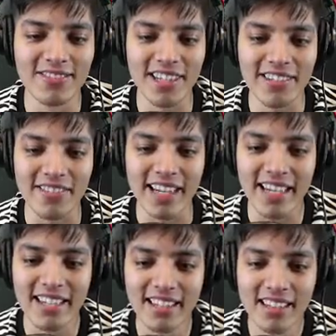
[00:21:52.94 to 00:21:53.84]
us to run
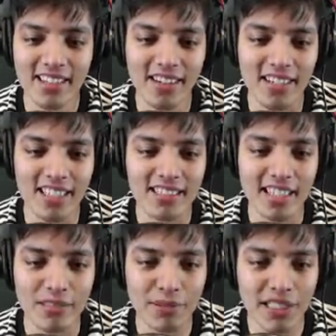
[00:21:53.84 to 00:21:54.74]
away. Okay,
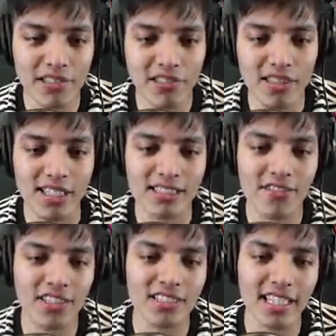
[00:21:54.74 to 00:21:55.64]
so that's pretty cool.
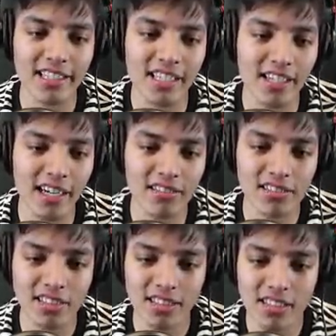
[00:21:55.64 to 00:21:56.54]
Let's see if there's anything
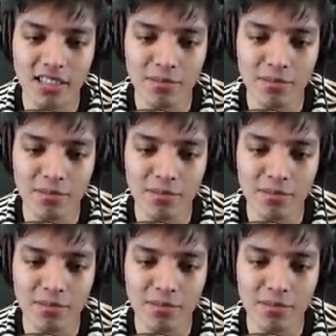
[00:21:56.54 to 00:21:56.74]
else.